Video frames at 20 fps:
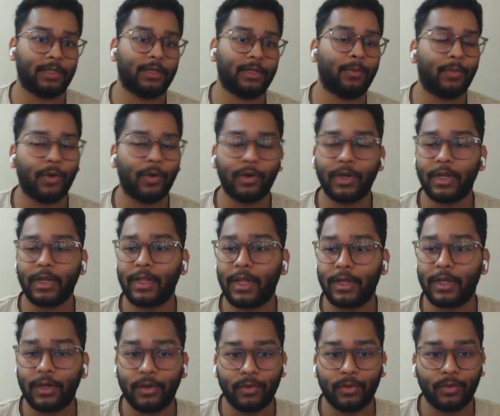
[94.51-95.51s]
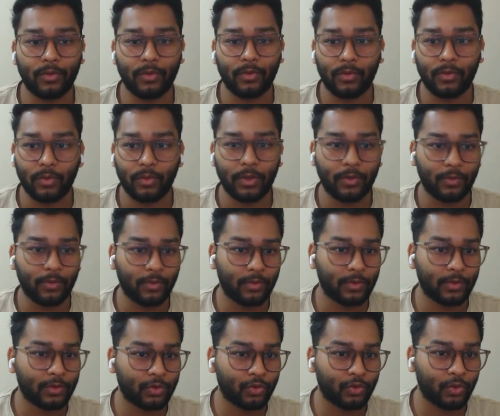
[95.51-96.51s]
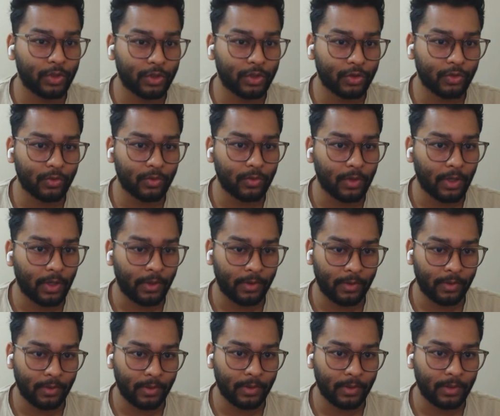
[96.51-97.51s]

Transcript: It's important that you switch to